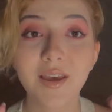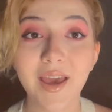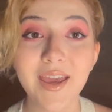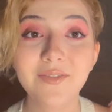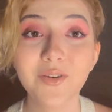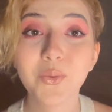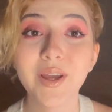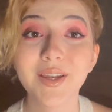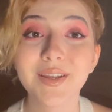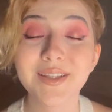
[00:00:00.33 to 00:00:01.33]
Hey
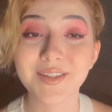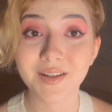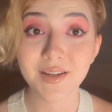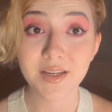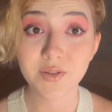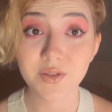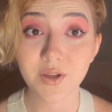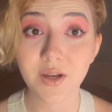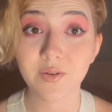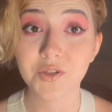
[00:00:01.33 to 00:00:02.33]
everyone, it's really nice to
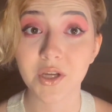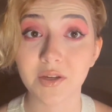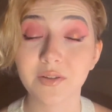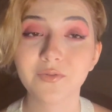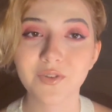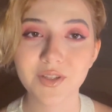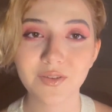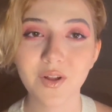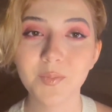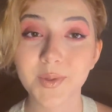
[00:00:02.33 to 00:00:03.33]
see you on our channel.
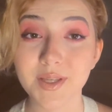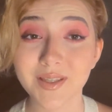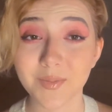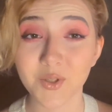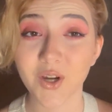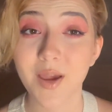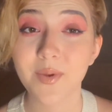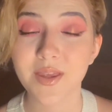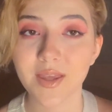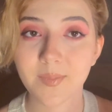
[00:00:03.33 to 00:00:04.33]
First of all, please
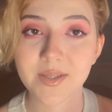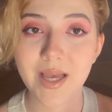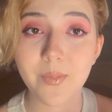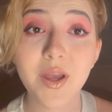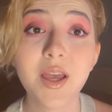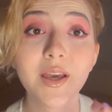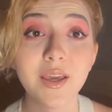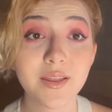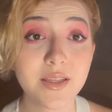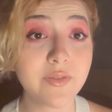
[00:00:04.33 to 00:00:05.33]
subscribe and thumbs up.
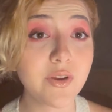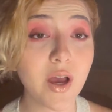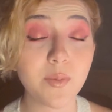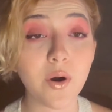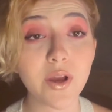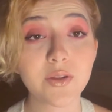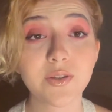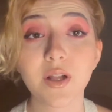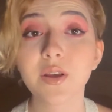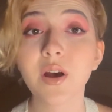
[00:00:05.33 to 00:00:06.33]
In this video I'm going
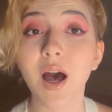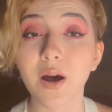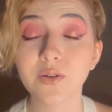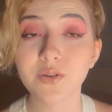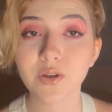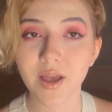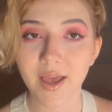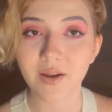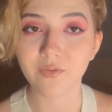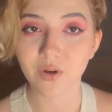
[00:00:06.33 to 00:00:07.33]
to tell you how to
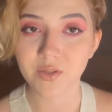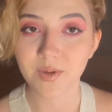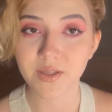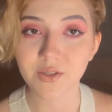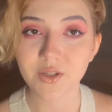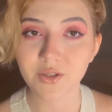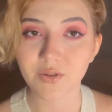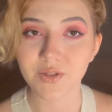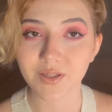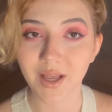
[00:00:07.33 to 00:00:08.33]
add a voice messages
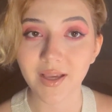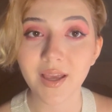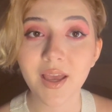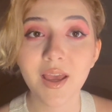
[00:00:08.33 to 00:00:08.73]
to Slack